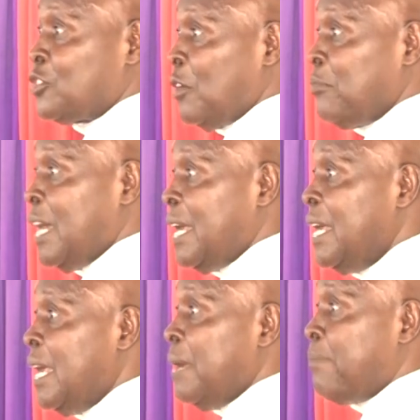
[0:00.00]
stop
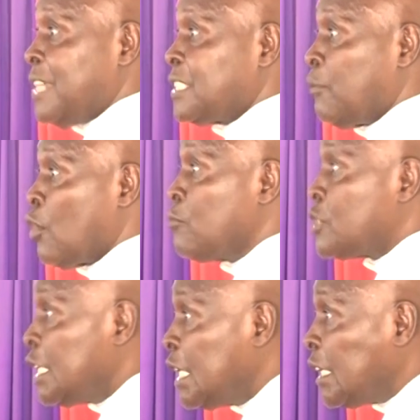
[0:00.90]
a pastor from
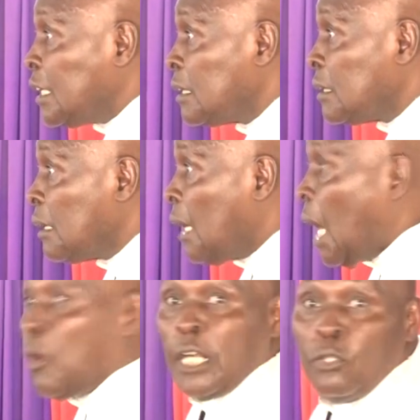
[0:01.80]
singing.
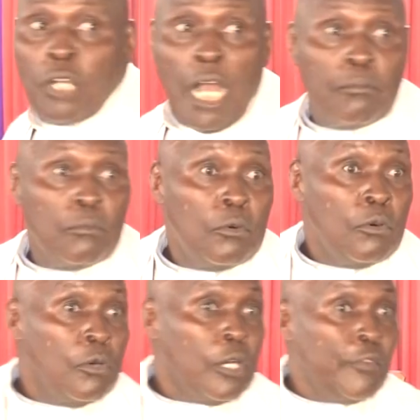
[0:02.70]
How can you come?
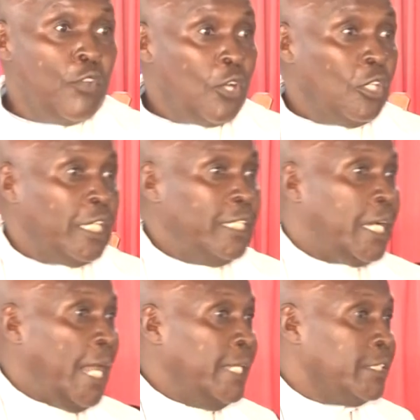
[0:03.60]
If you are not
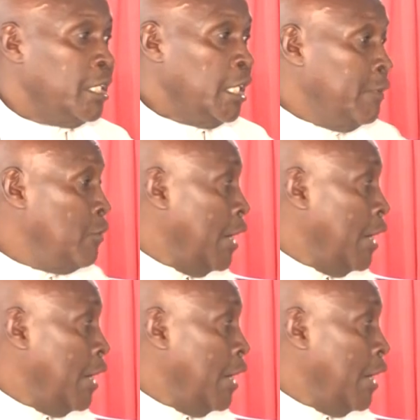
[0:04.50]
encouraged, if